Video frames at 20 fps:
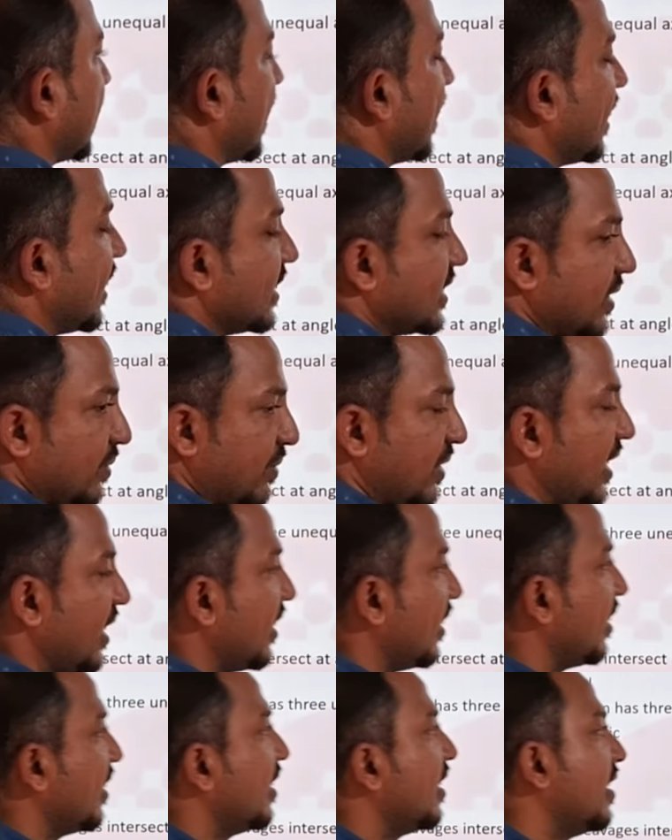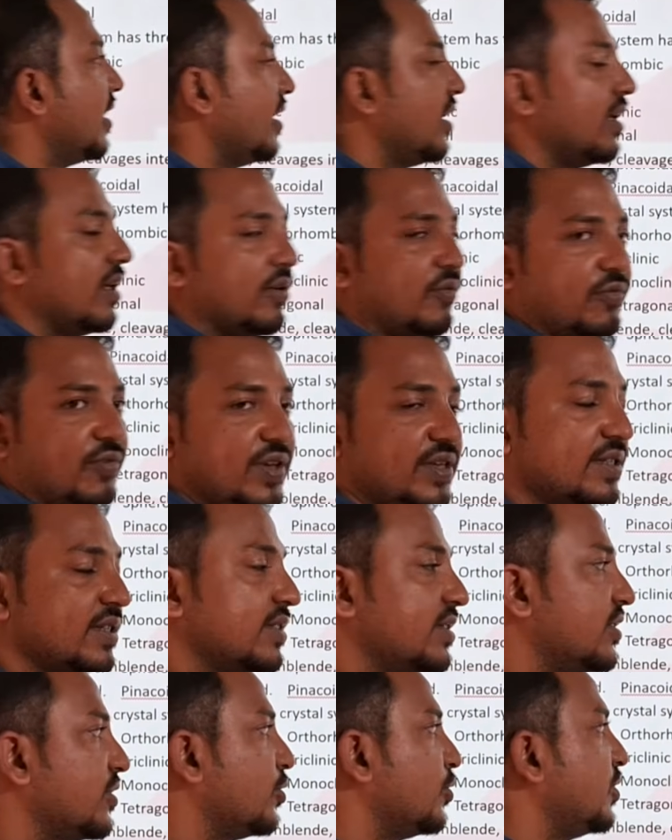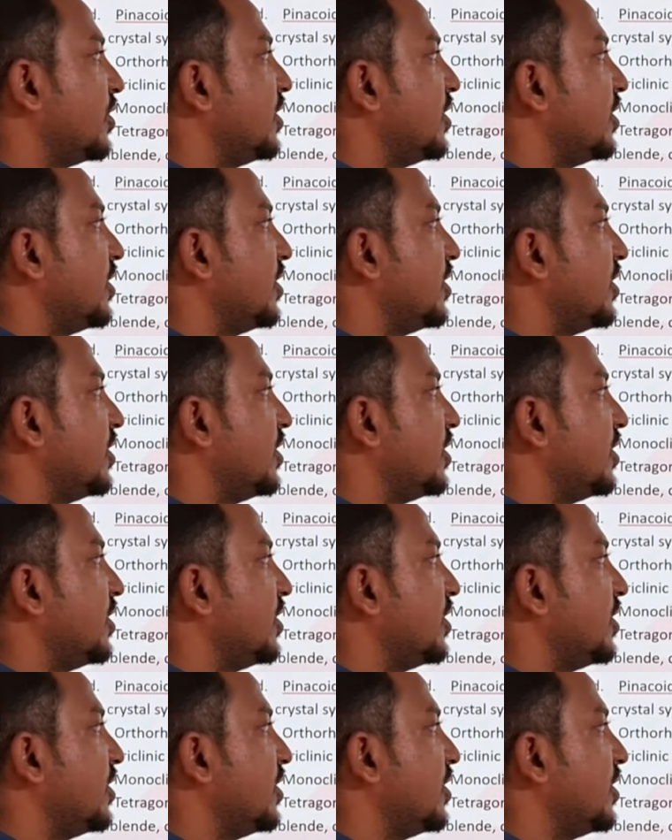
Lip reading: they are dissimilar faces. So